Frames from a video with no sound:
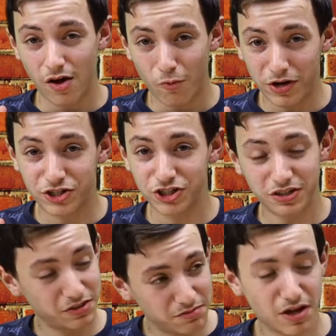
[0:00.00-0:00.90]
which
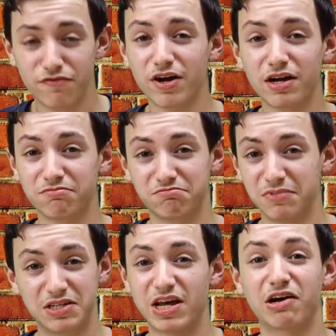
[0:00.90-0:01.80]
if you're not
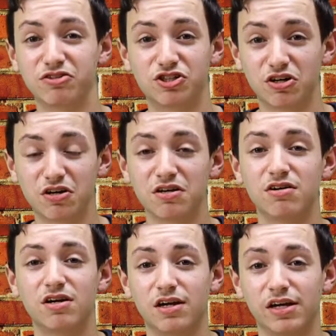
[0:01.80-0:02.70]
exactly sure,
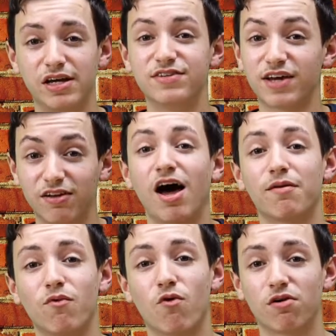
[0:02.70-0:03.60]
is a
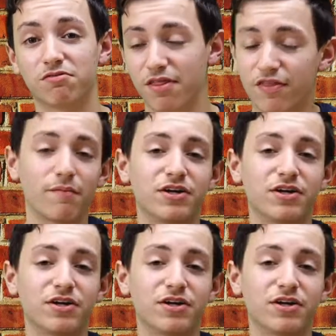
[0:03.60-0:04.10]
lot more than